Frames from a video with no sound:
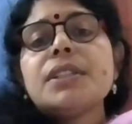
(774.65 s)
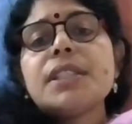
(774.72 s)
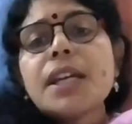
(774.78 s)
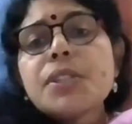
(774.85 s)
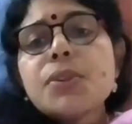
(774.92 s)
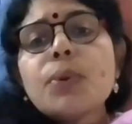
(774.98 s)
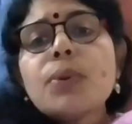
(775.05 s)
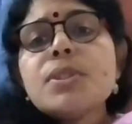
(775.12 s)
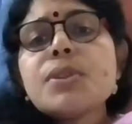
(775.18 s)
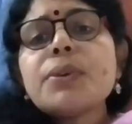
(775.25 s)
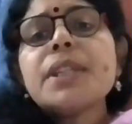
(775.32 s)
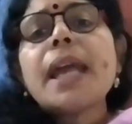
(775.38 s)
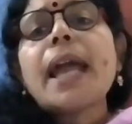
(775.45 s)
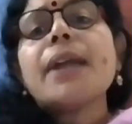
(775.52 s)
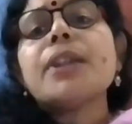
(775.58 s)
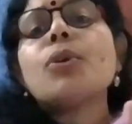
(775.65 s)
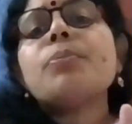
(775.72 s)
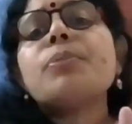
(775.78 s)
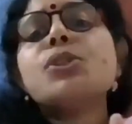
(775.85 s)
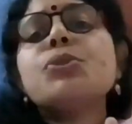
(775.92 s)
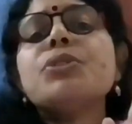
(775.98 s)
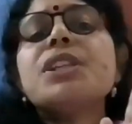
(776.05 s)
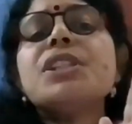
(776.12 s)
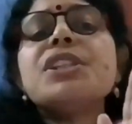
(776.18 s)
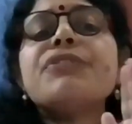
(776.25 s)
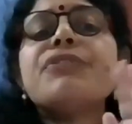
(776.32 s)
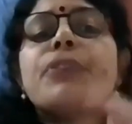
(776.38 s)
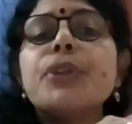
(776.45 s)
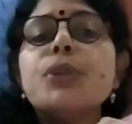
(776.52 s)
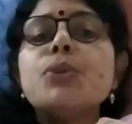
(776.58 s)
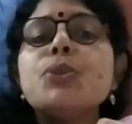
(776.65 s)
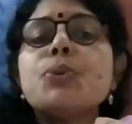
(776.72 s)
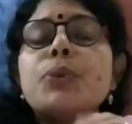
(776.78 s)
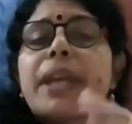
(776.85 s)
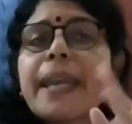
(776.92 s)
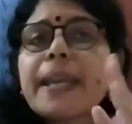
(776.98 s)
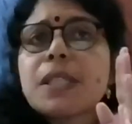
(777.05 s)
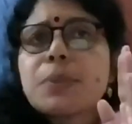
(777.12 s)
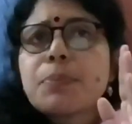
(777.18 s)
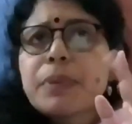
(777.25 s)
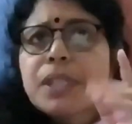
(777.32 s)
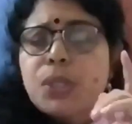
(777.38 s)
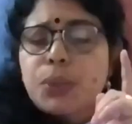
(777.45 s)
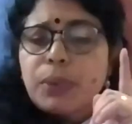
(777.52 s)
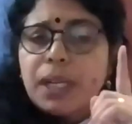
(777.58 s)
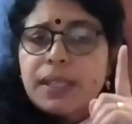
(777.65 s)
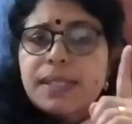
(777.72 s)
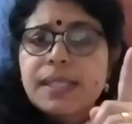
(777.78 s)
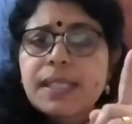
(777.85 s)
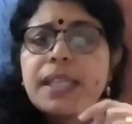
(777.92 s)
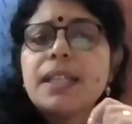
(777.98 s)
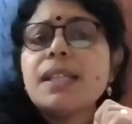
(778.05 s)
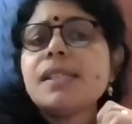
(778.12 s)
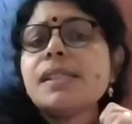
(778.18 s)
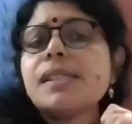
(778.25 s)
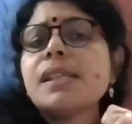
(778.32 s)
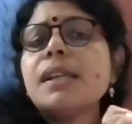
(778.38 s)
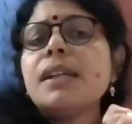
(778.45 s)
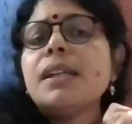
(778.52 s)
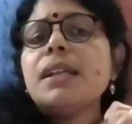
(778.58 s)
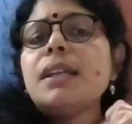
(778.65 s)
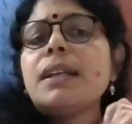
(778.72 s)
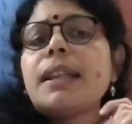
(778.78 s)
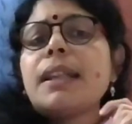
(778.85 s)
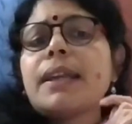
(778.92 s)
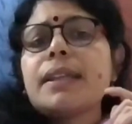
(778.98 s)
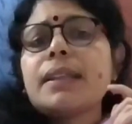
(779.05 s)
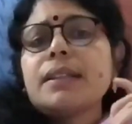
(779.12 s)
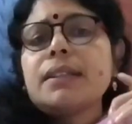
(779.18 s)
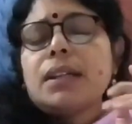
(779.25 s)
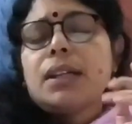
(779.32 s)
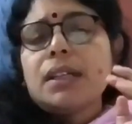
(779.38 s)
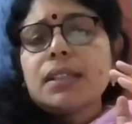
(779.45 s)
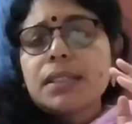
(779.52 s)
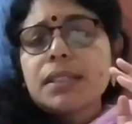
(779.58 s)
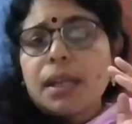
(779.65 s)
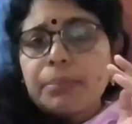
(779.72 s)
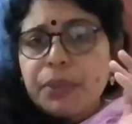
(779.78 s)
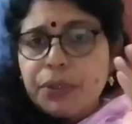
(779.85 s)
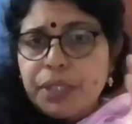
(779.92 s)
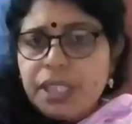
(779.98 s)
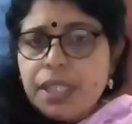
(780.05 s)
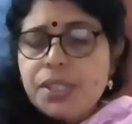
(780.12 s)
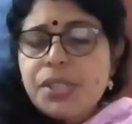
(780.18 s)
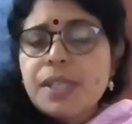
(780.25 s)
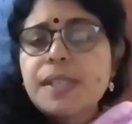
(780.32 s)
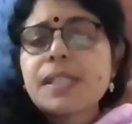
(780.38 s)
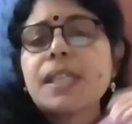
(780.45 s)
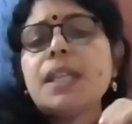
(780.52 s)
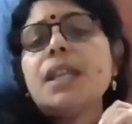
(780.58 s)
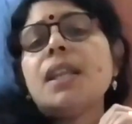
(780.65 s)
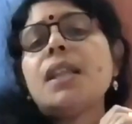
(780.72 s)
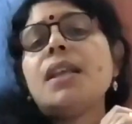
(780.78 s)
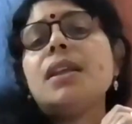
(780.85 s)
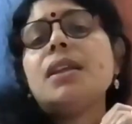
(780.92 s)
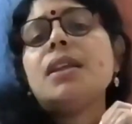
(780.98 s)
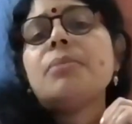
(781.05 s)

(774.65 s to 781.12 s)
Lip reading: That also an opportunity for you to express your skills like communication skill,